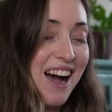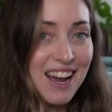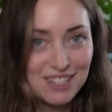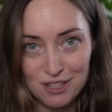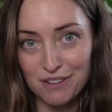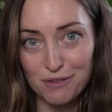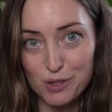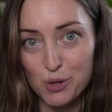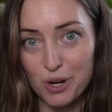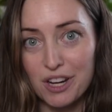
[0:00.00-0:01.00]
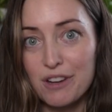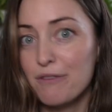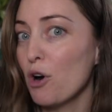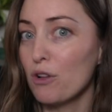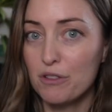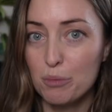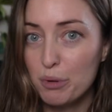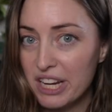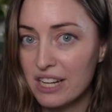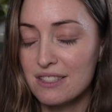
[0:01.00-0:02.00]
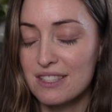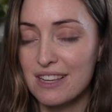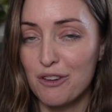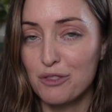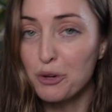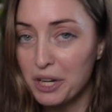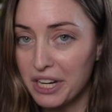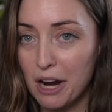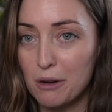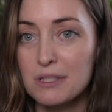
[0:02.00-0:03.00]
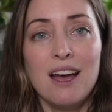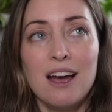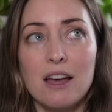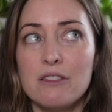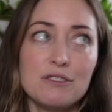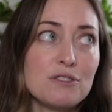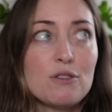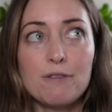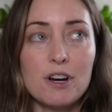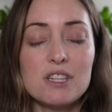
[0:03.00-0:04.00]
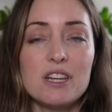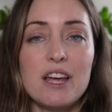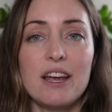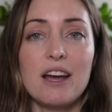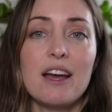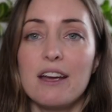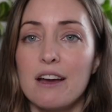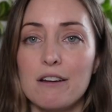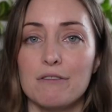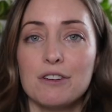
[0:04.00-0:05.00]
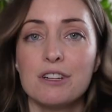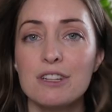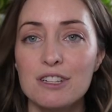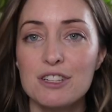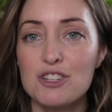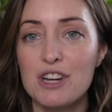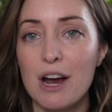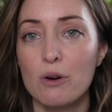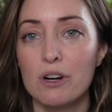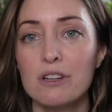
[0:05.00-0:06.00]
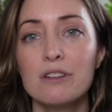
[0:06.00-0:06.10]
I took inventory of all of the plants out in the greenhouse, and then so far today I have showered,